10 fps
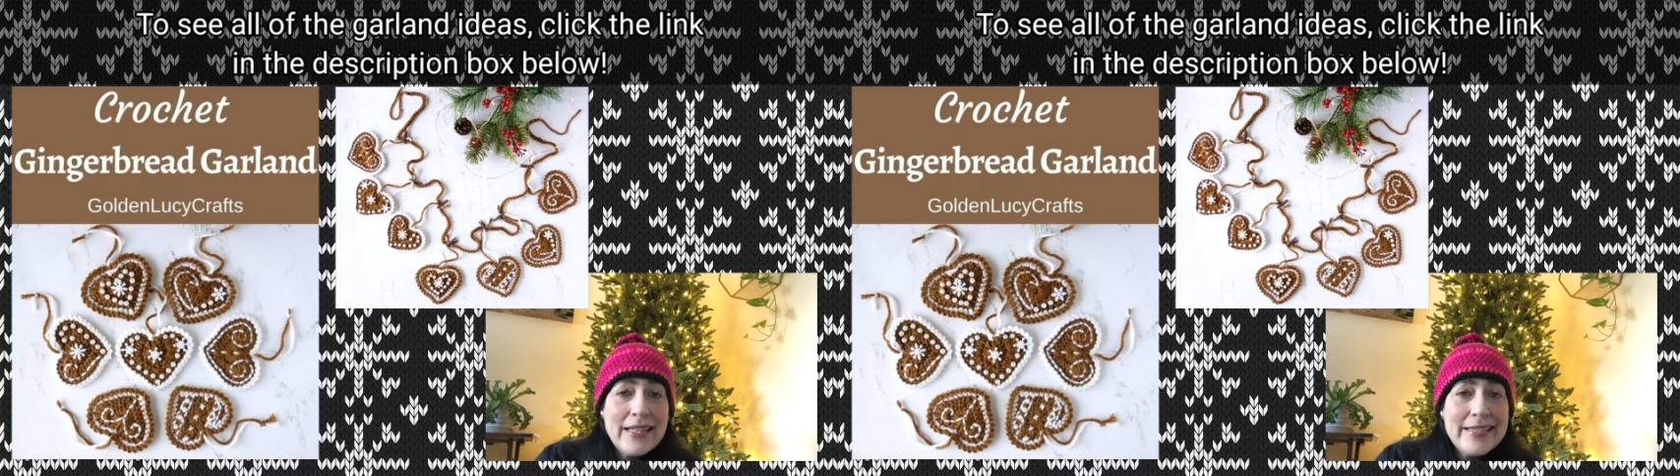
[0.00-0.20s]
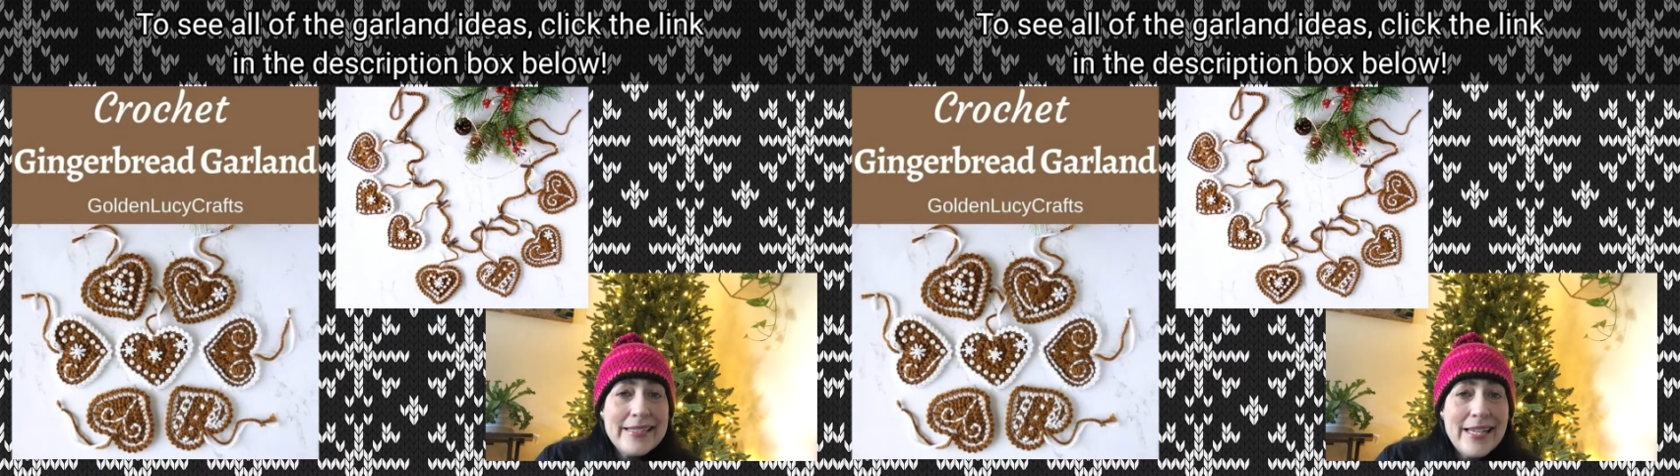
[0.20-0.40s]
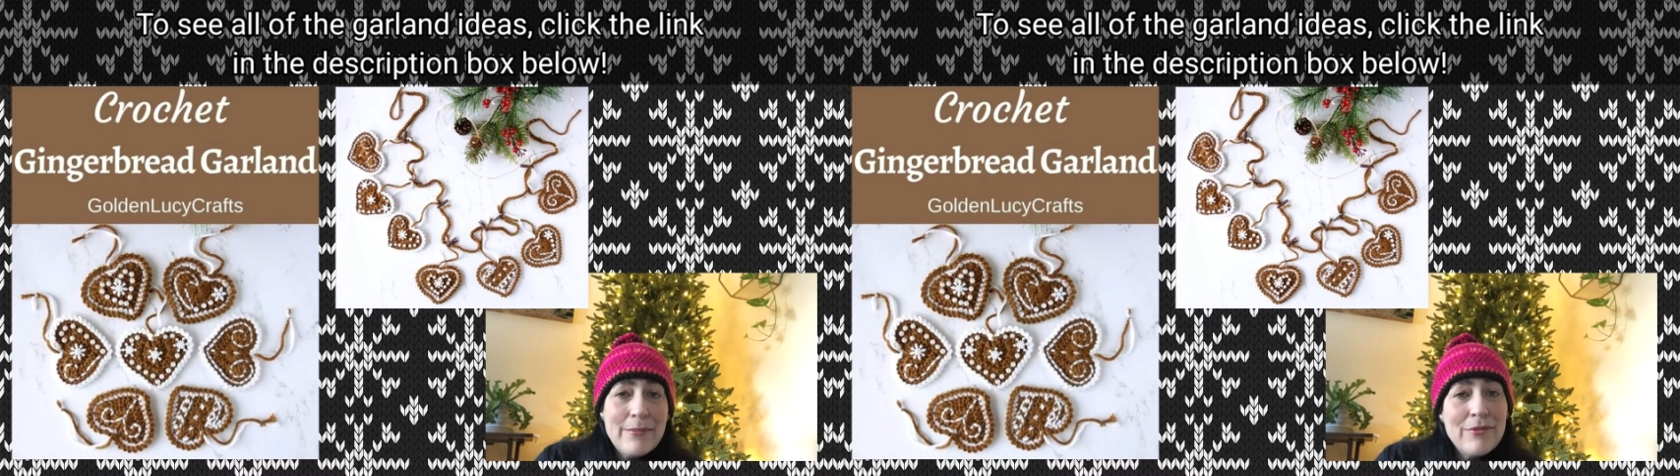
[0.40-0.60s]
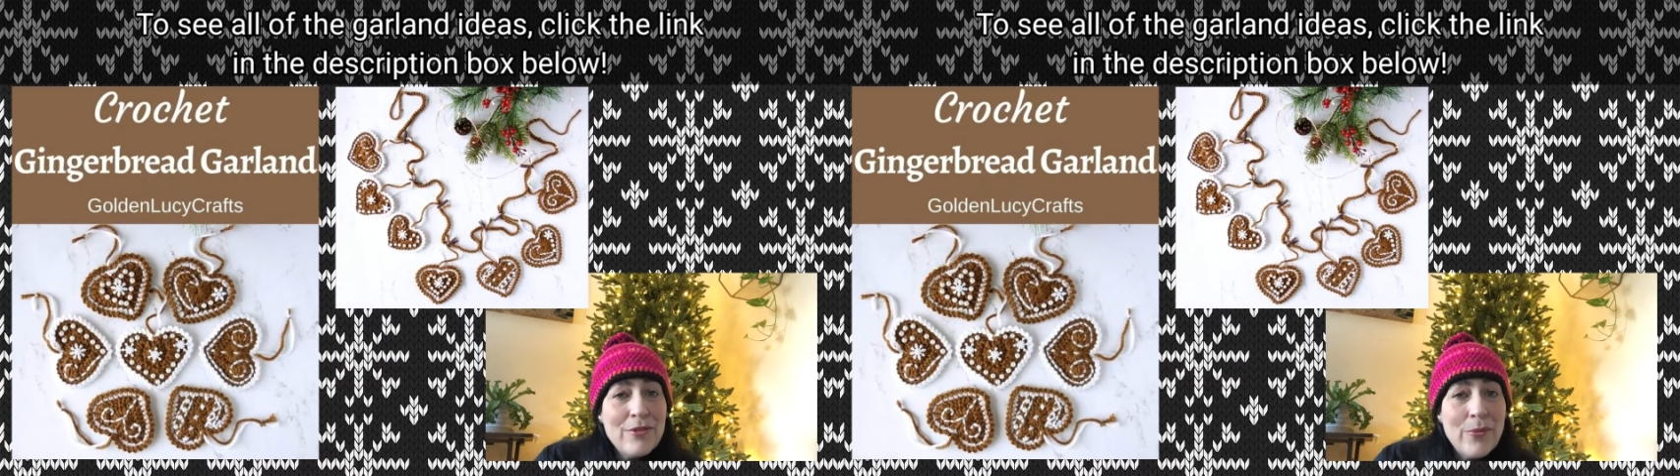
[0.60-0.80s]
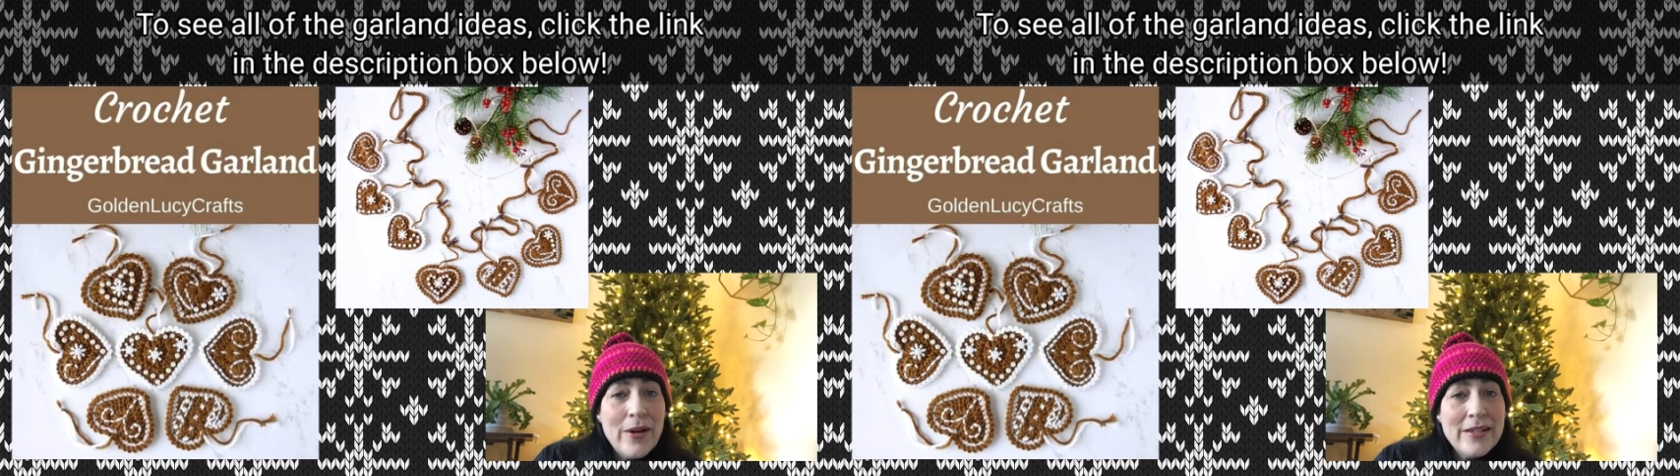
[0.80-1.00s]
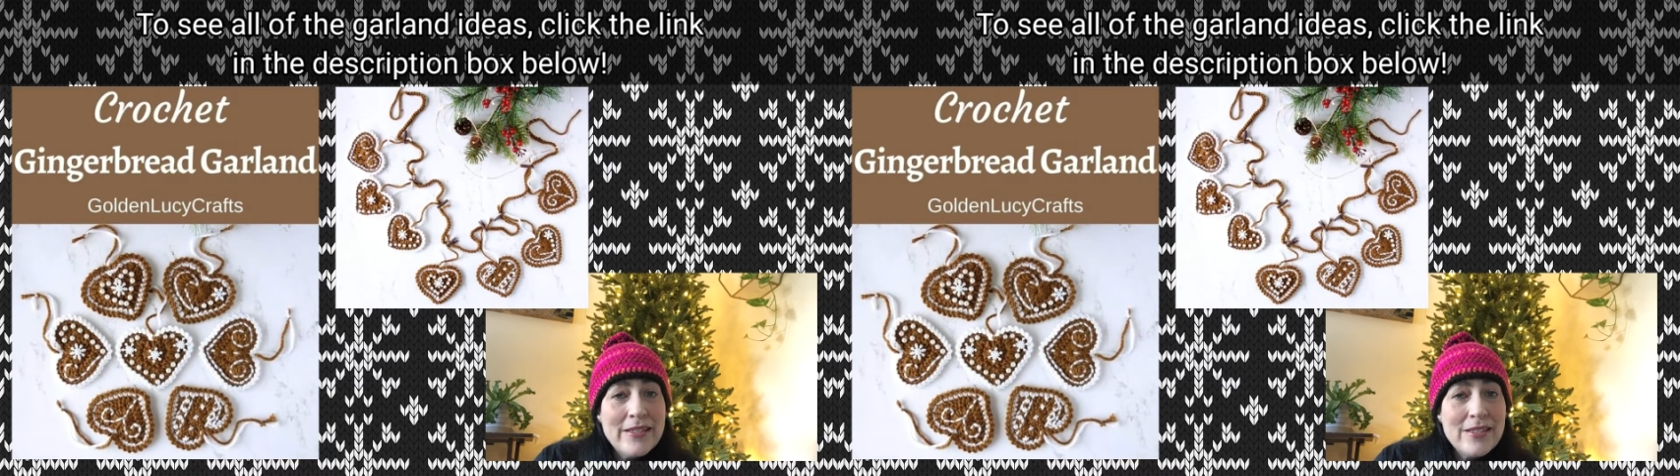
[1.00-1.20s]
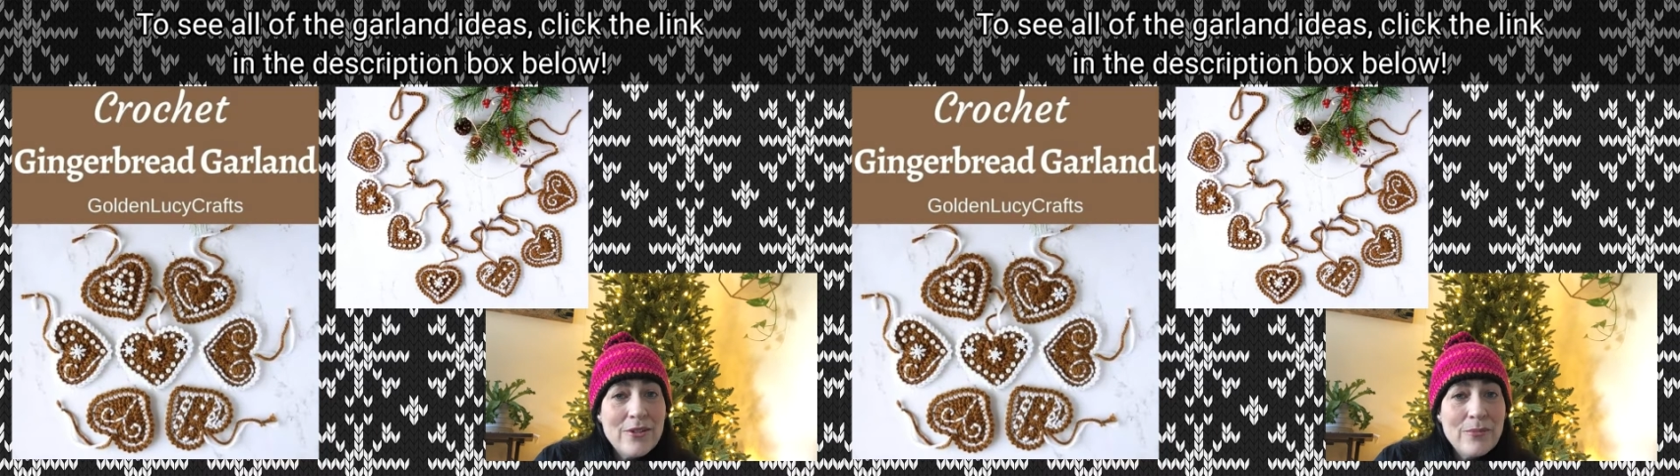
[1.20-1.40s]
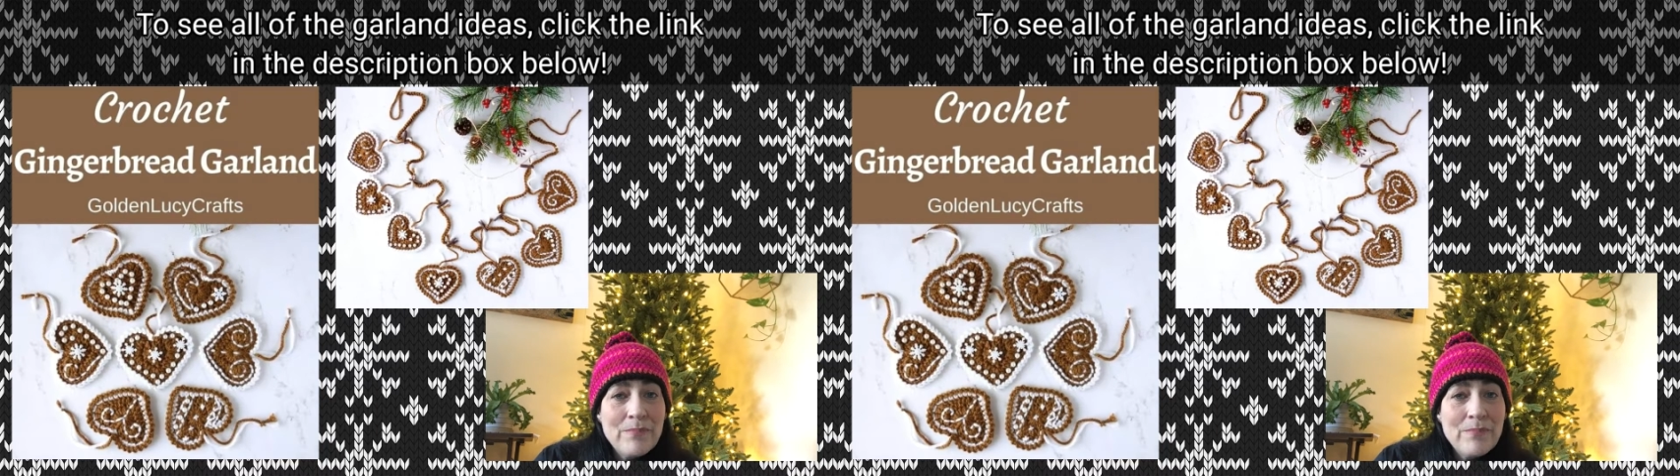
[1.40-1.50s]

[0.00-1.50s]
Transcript: the same if you wanted to.